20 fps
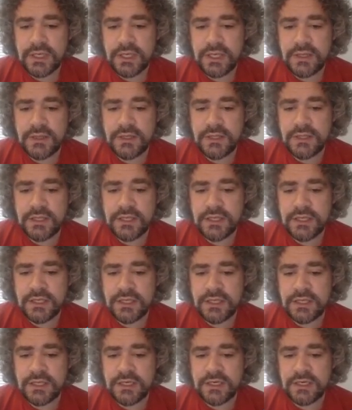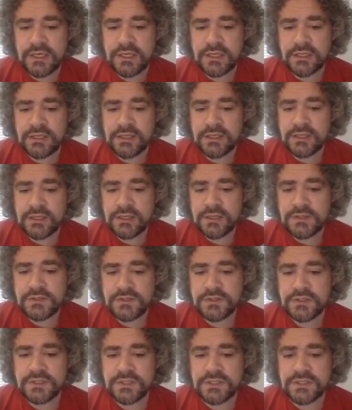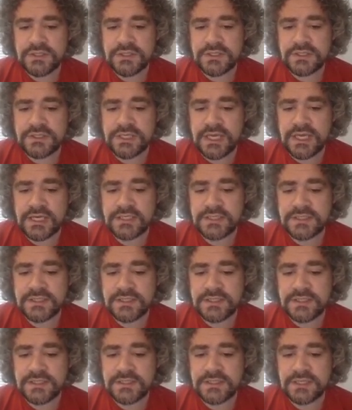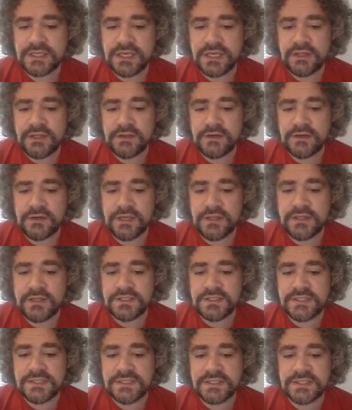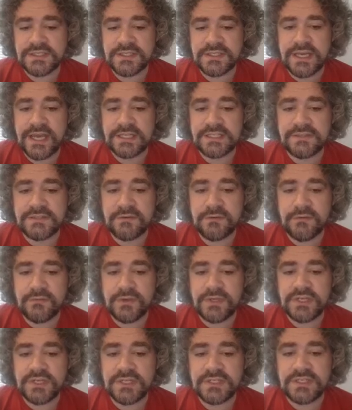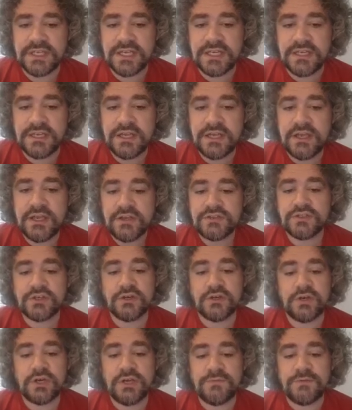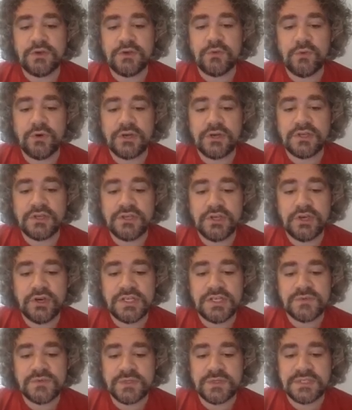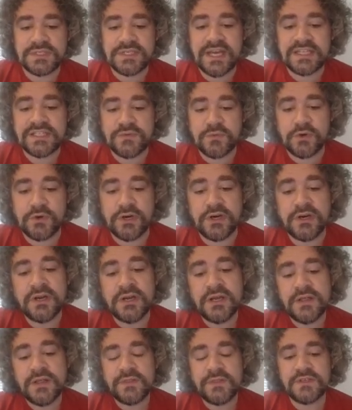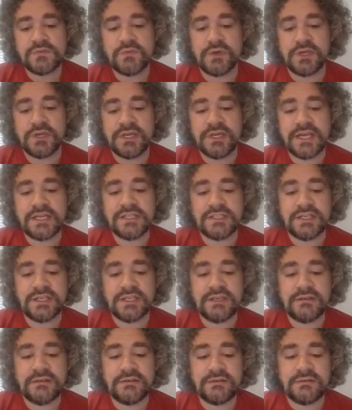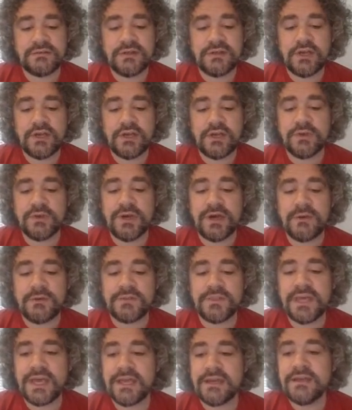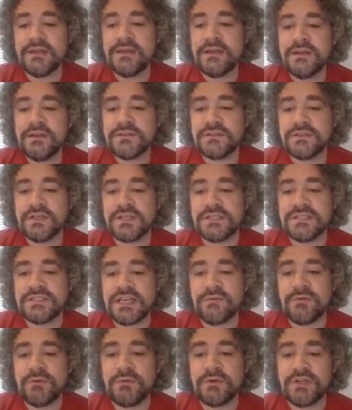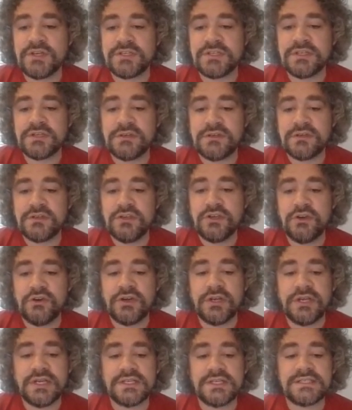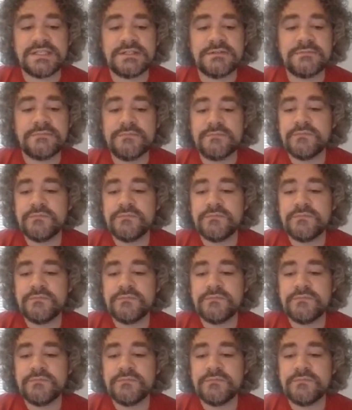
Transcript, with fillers: And then, so this is the text, this is the color, and this is the stats for what we just did. So if you were curious what the stats were, this one can actually help you out with that. So let's say we were just curious